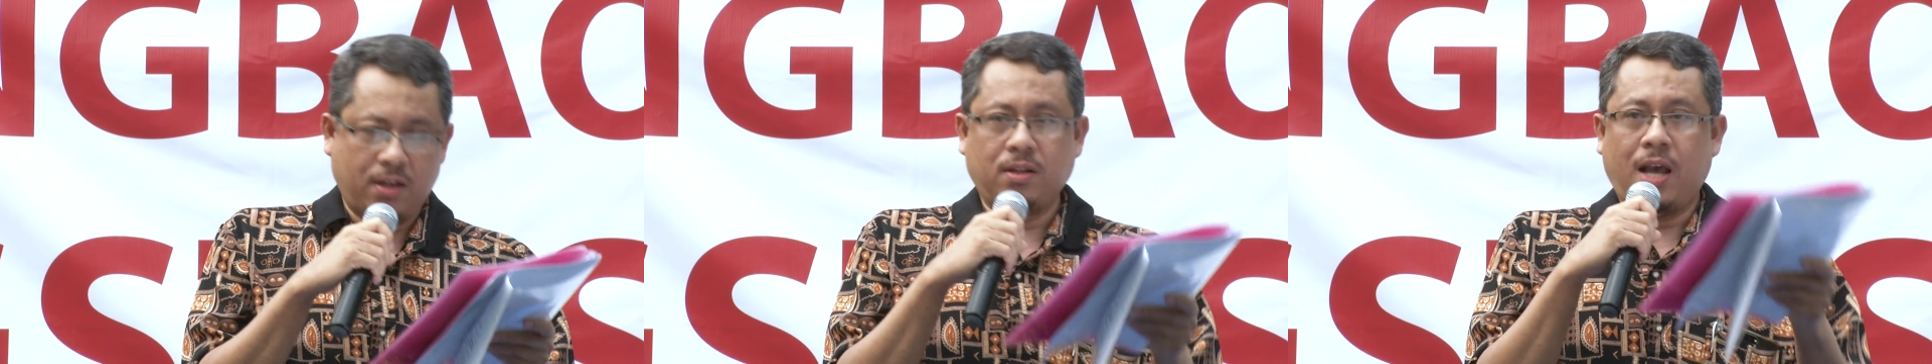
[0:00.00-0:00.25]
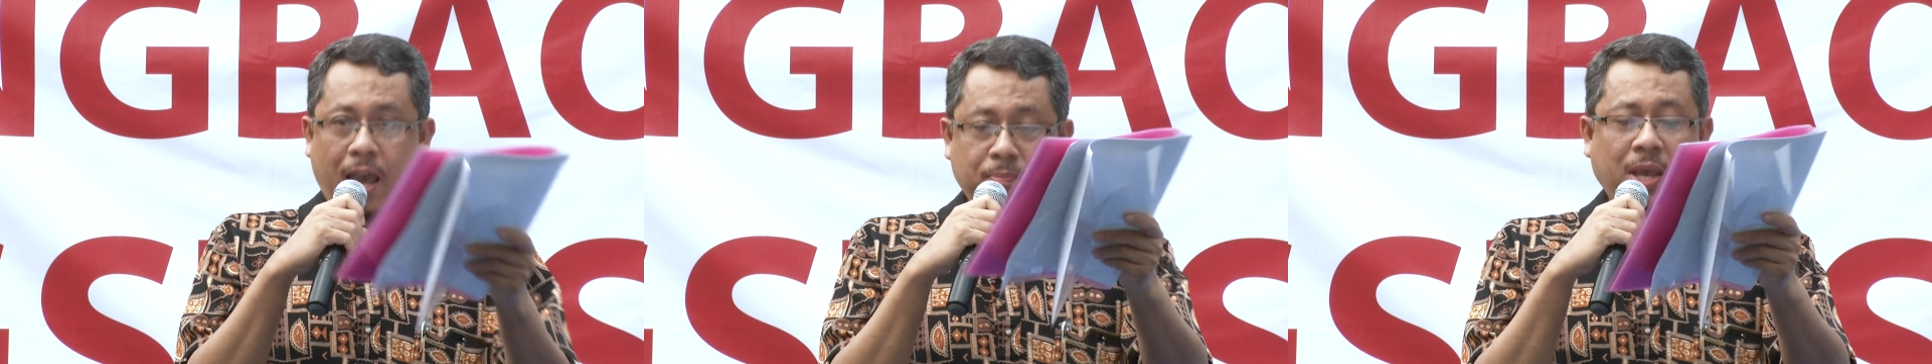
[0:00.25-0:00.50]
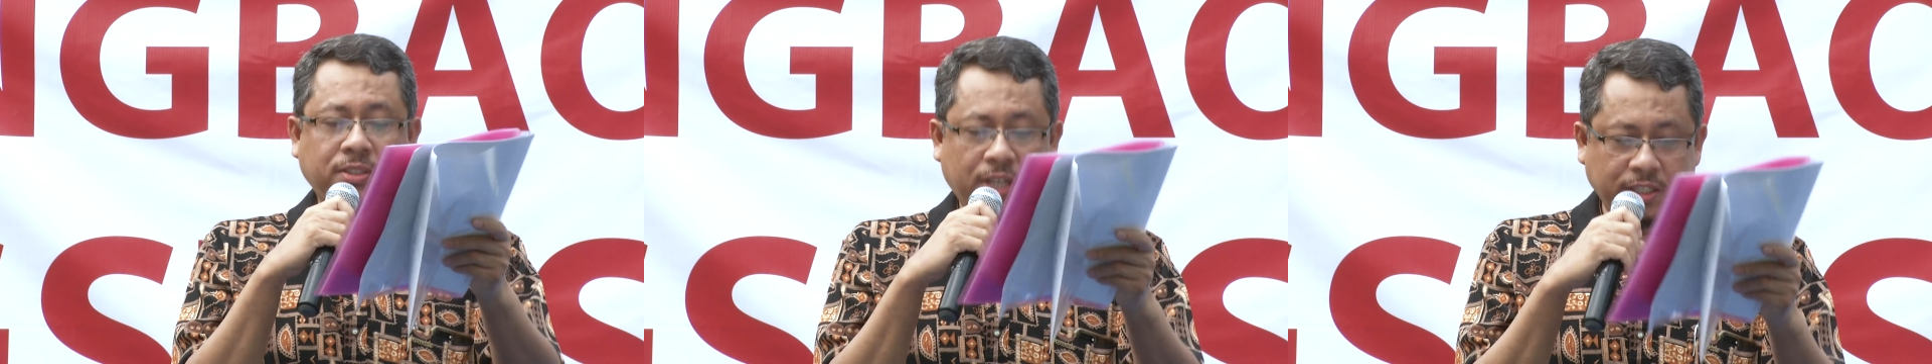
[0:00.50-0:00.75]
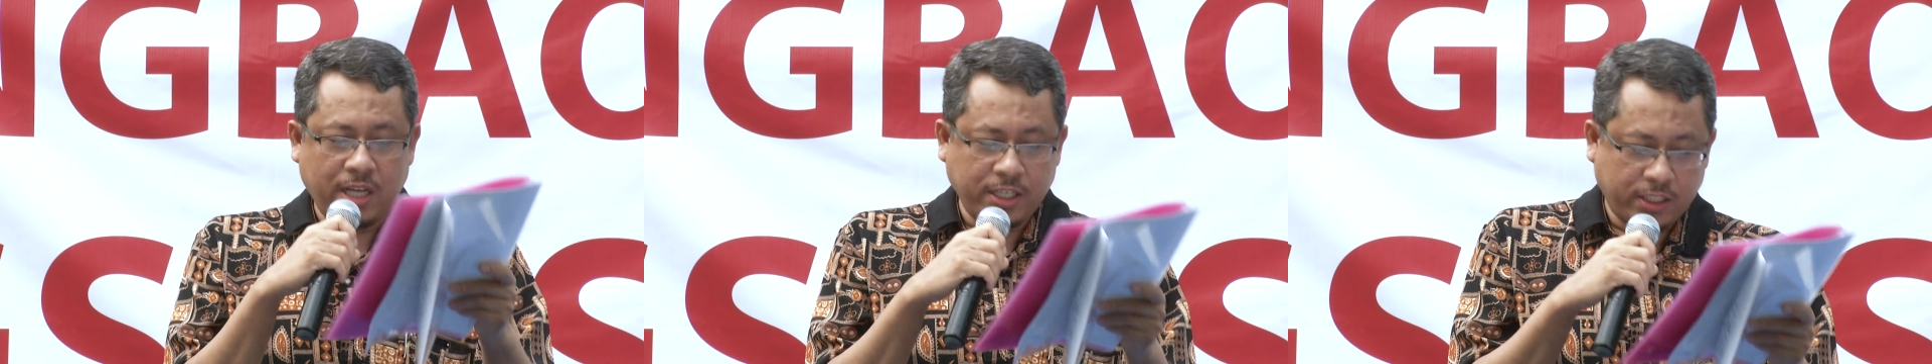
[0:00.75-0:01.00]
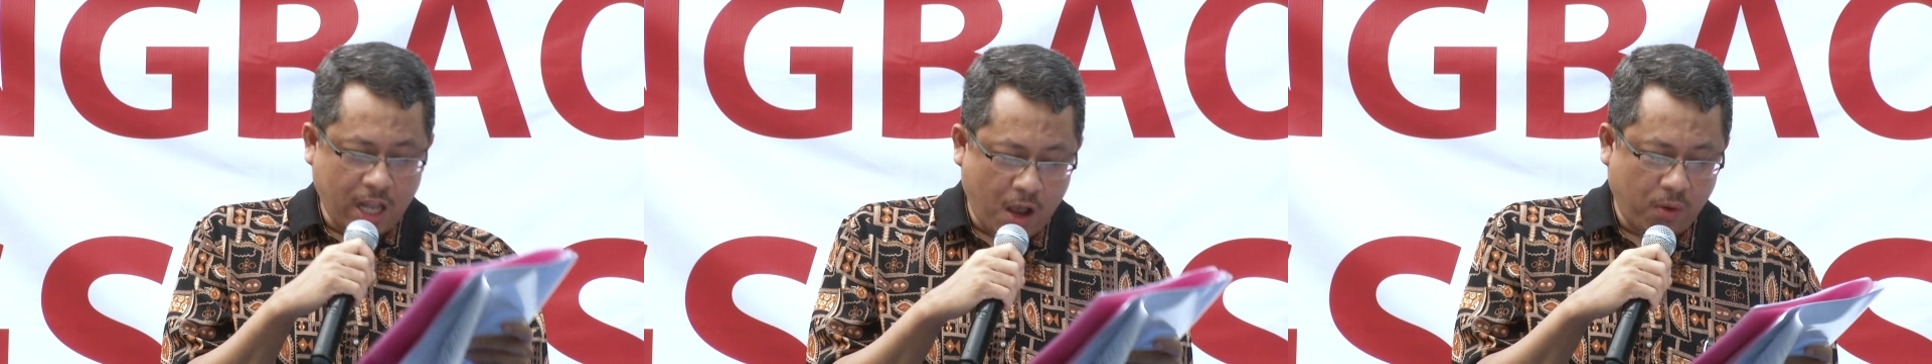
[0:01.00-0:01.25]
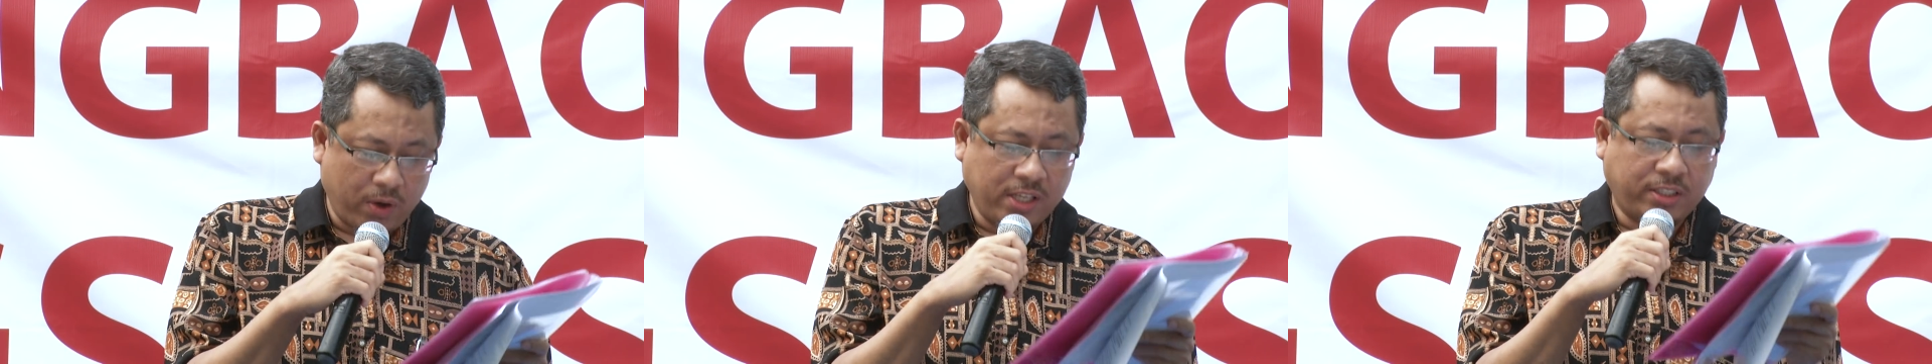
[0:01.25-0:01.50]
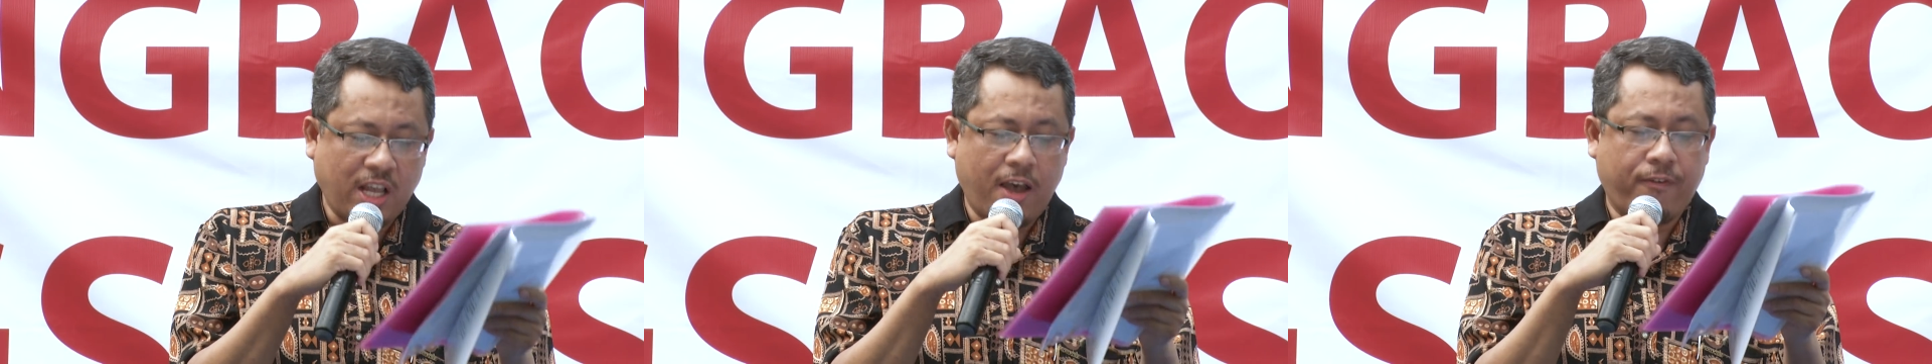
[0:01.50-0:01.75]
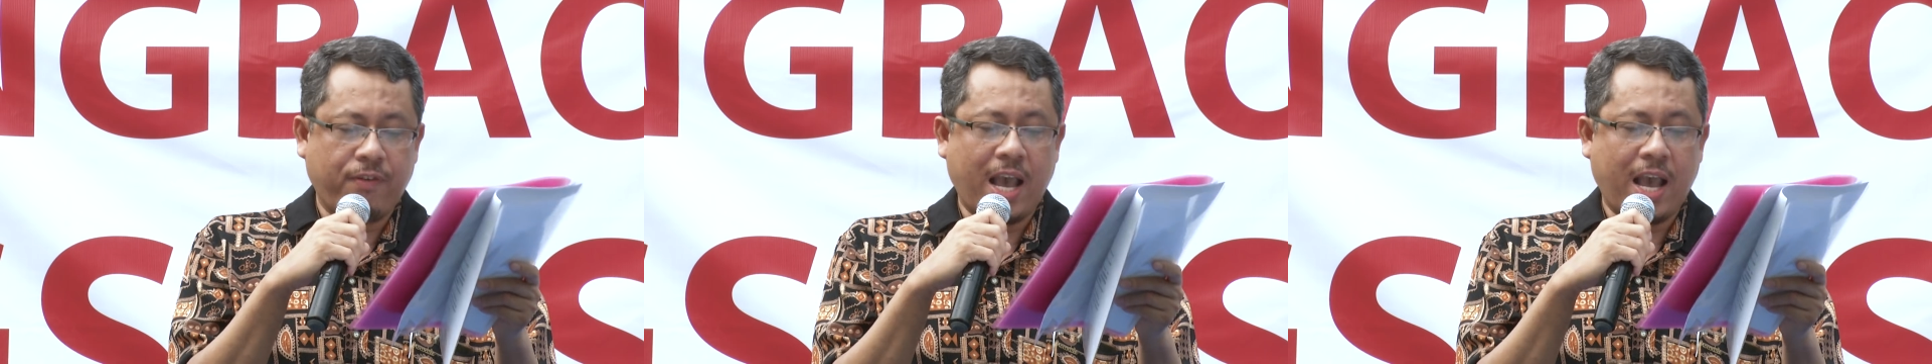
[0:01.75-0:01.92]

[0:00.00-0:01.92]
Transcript: I've mentioned just now, reserve